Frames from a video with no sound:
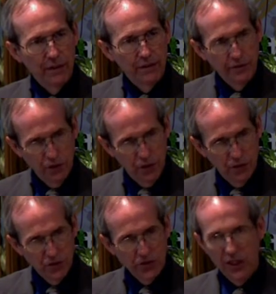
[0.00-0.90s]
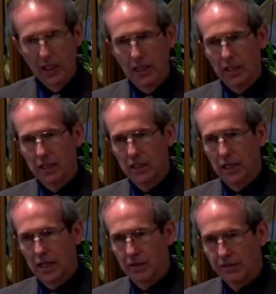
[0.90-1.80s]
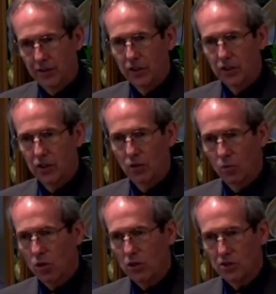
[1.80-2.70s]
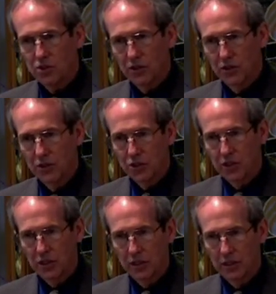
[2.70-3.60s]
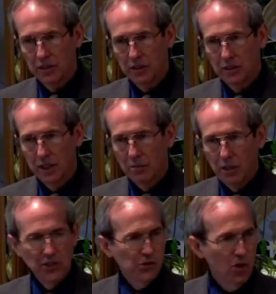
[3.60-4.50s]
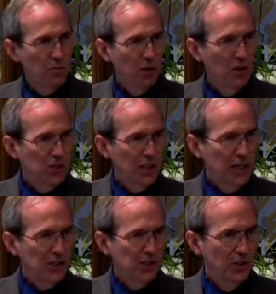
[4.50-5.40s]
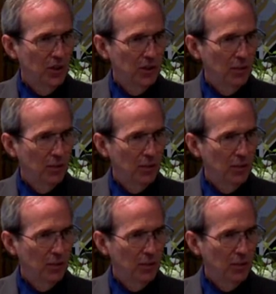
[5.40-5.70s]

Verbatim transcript: fruits in a vinegar water solution, my strawberries last longer.